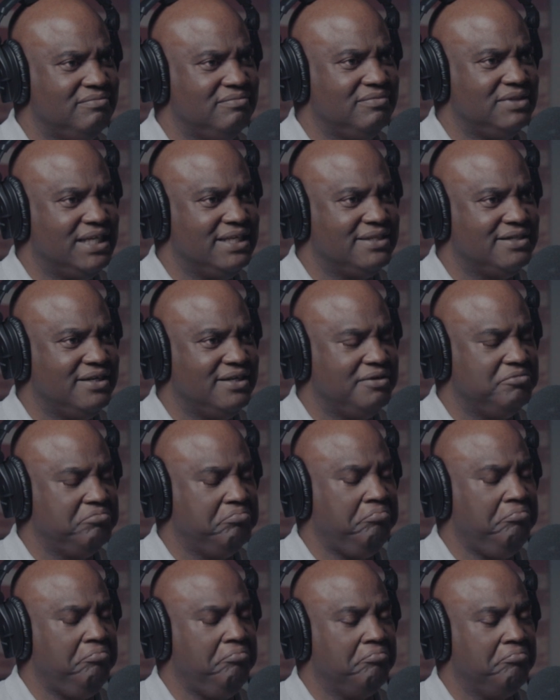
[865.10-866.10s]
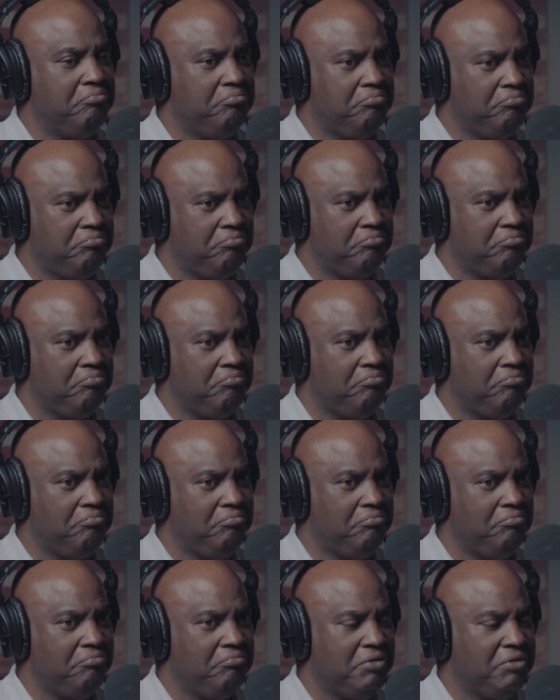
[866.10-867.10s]
And I said,
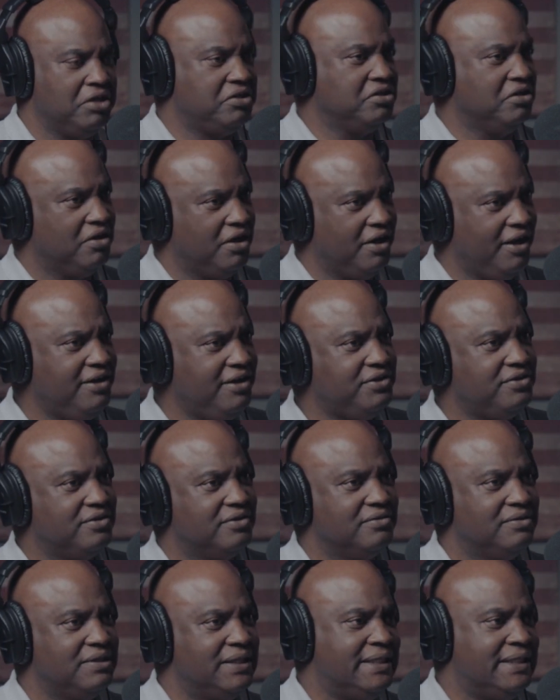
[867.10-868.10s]
that's a good answer.